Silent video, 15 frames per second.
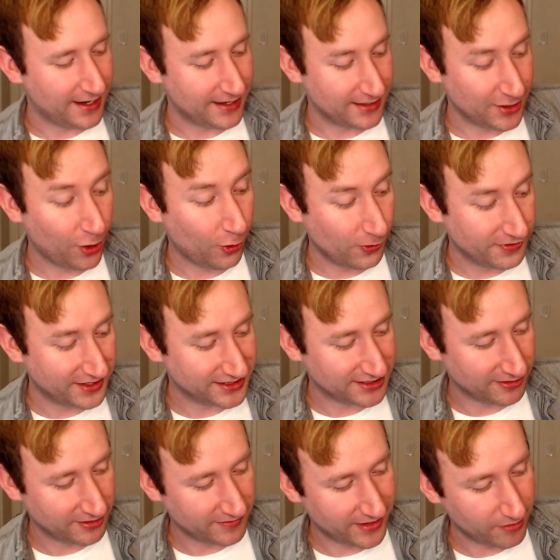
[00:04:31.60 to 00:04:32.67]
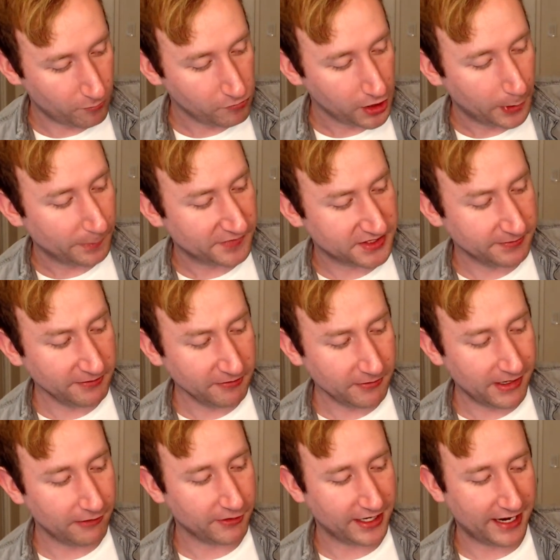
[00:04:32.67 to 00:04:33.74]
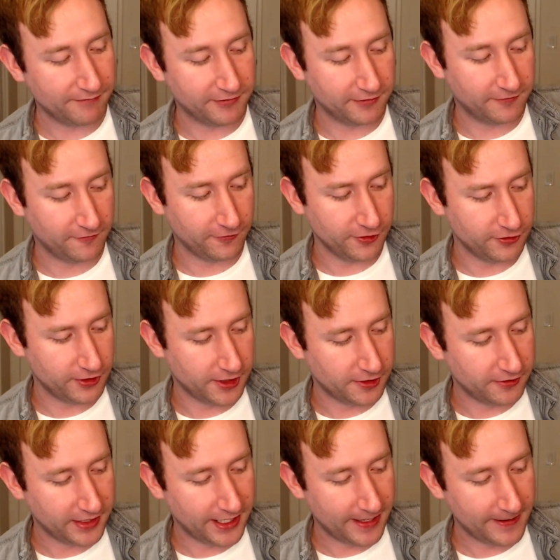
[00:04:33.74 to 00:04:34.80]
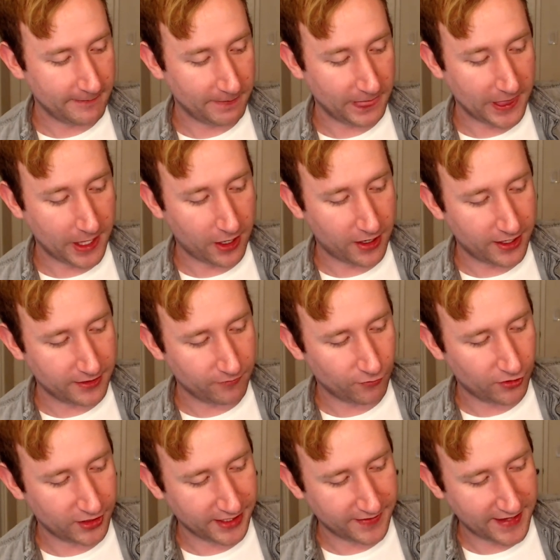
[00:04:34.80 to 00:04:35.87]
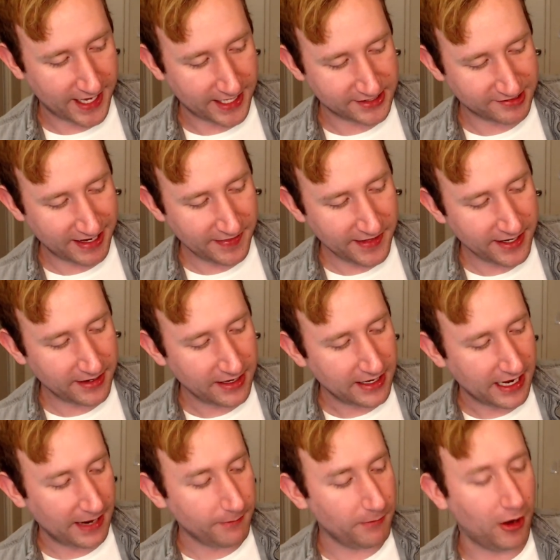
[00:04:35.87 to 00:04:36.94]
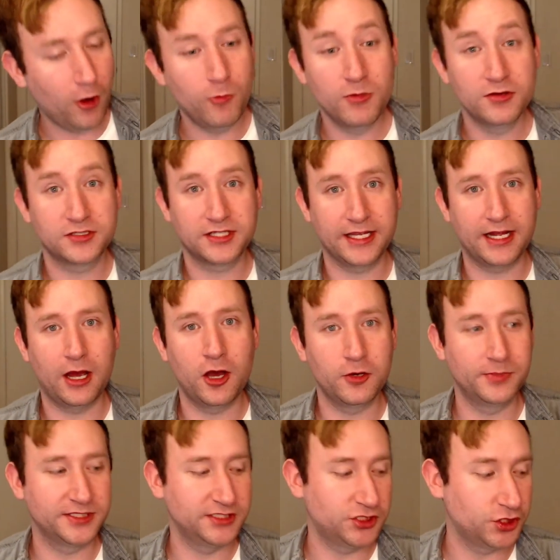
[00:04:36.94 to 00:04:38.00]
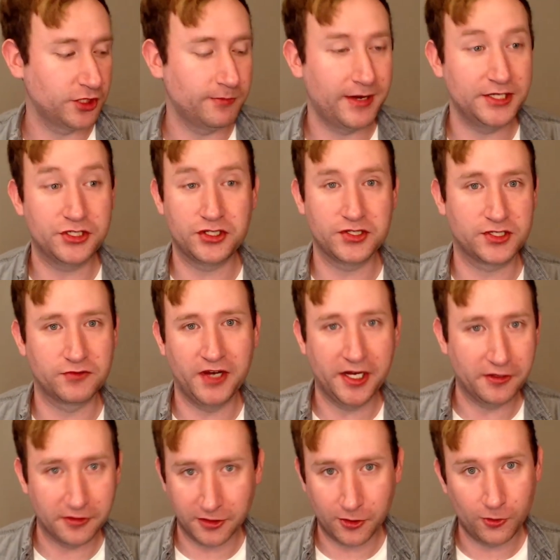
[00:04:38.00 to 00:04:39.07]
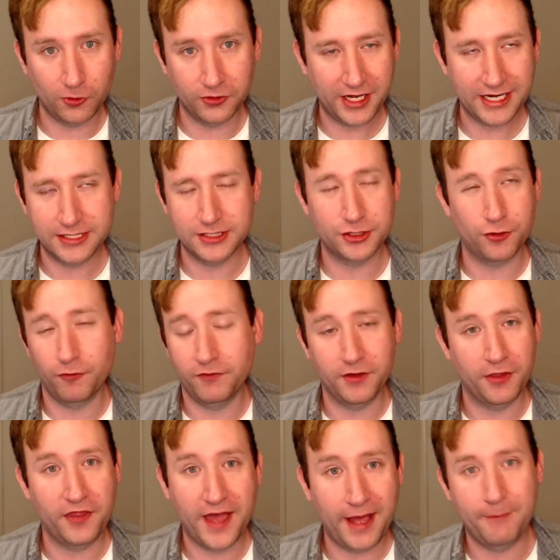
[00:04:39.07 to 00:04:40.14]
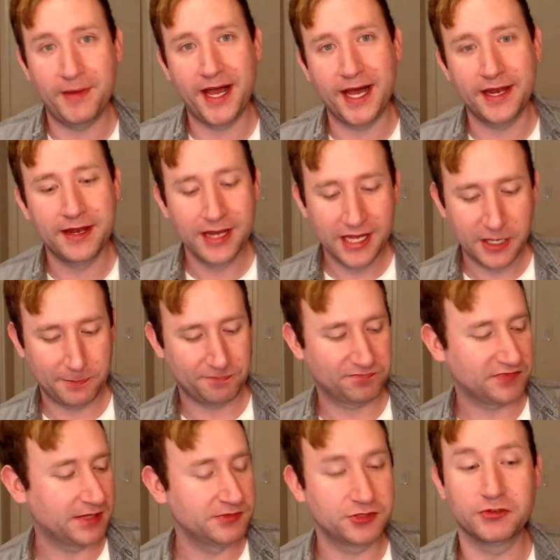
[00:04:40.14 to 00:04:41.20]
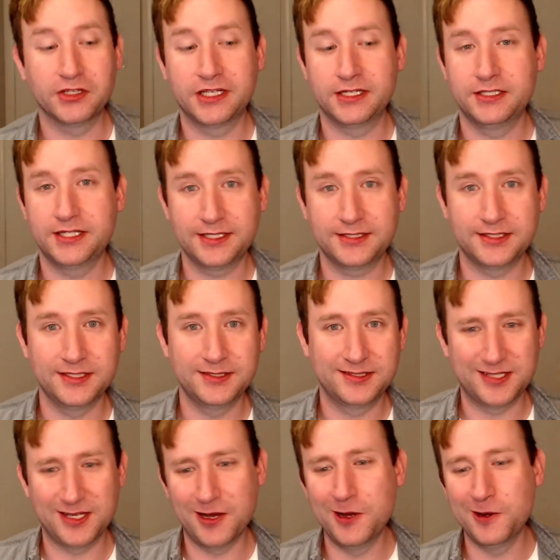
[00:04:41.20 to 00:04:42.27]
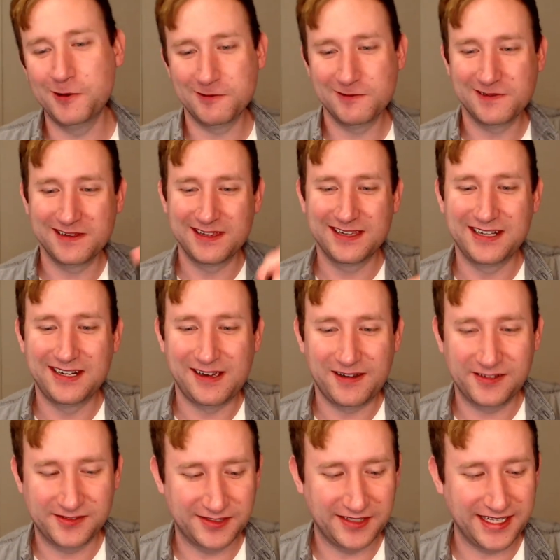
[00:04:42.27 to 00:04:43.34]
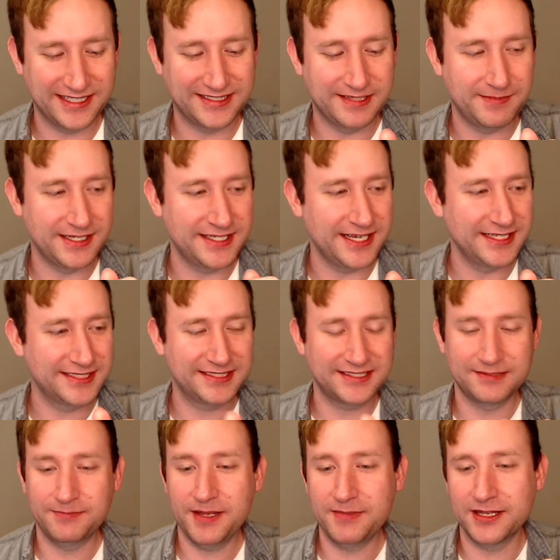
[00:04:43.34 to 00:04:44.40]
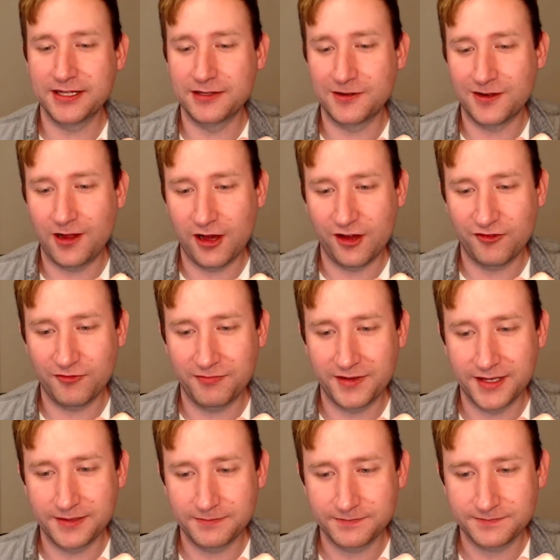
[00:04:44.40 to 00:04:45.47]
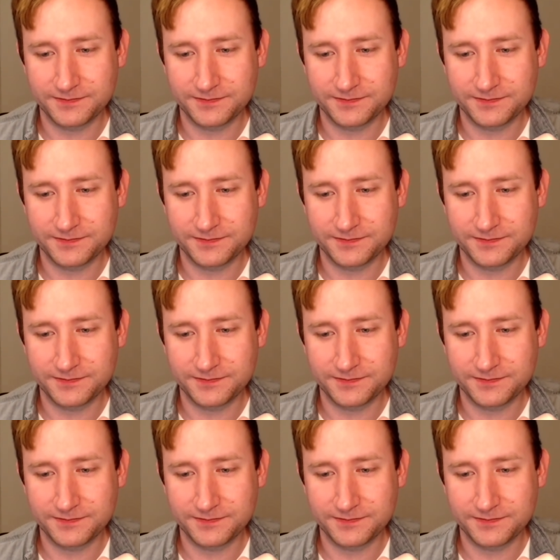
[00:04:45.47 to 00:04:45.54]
cold that's going around. Some people in my work have the flu, though, and I am not wanting that. So I think I'm almost, like, 100% sure mine's just a regular cold. I don't feel that bad. I'm just really congested. So like I said, my tastes may be a little off, but